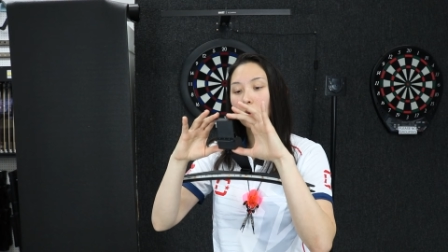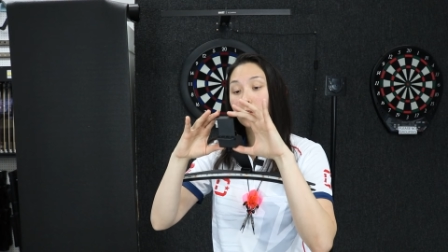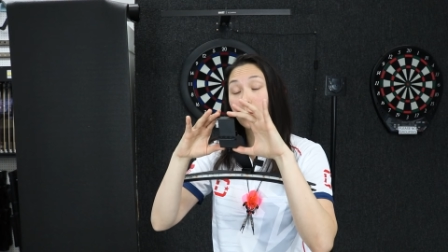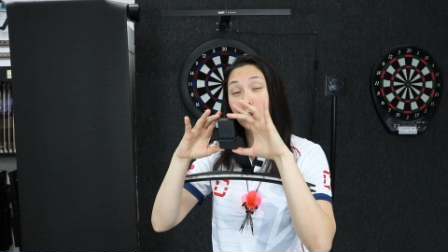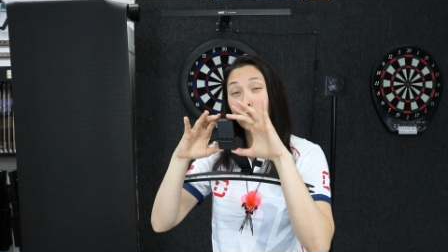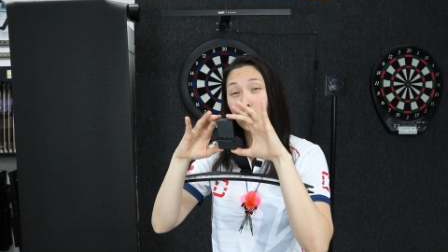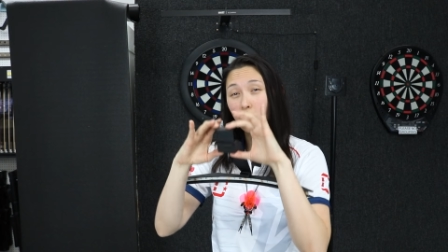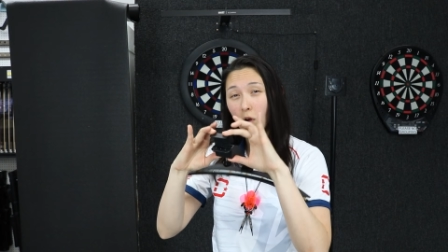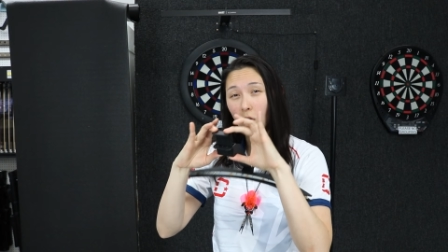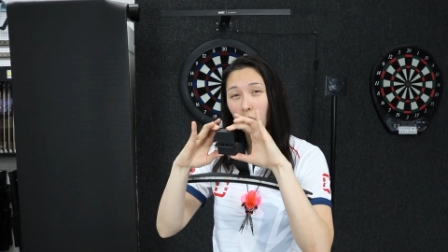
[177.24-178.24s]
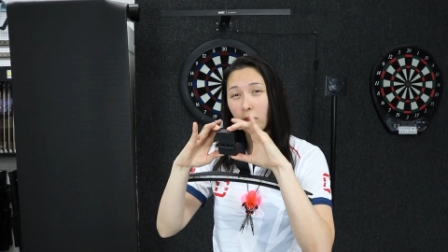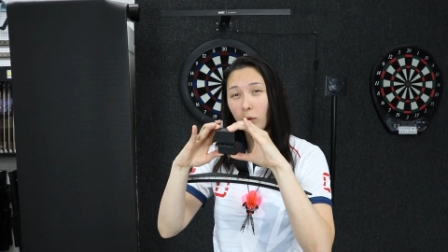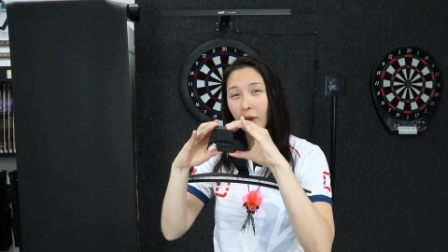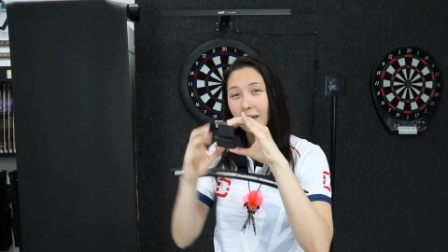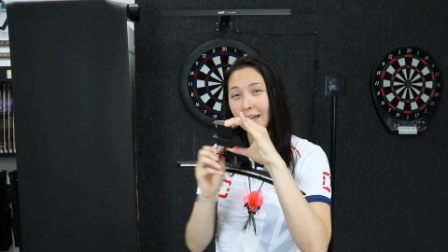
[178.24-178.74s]
You have to push all the
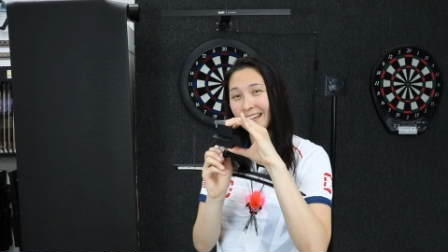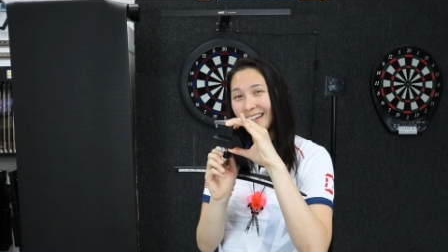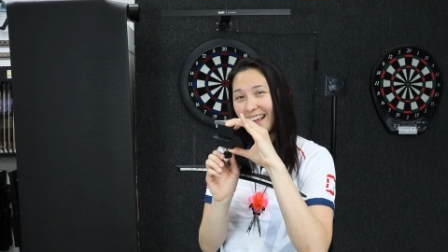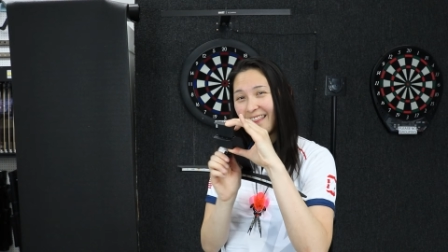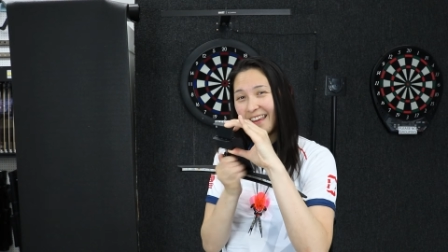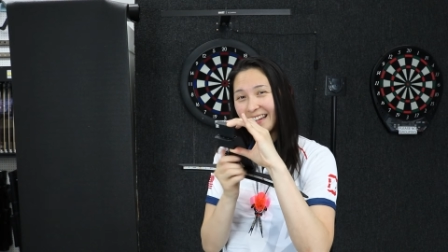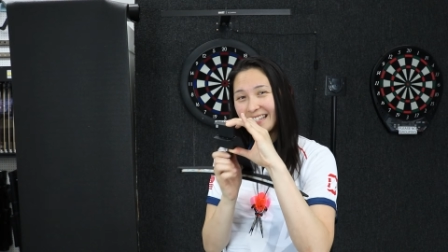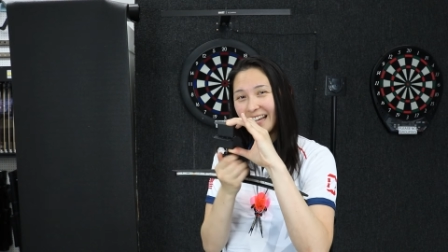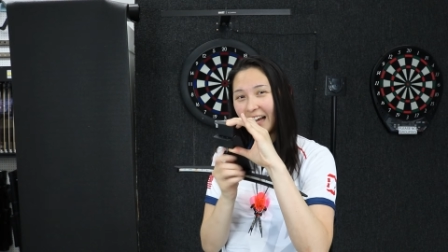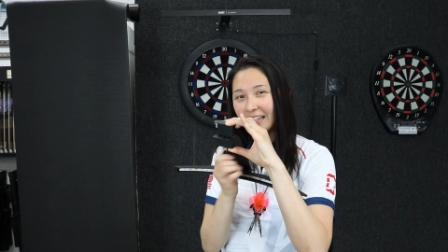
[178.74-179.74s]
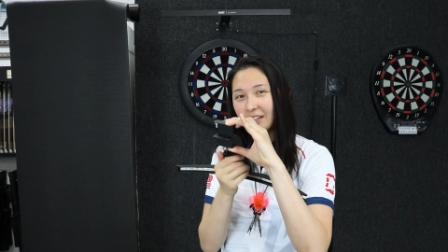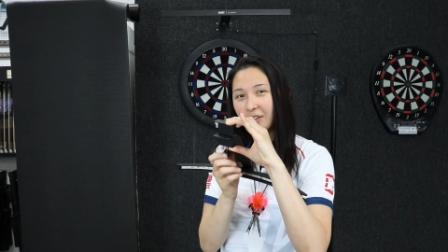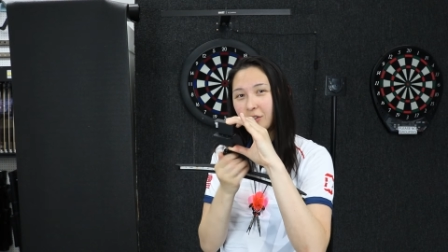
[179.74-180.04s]
way in and then tighten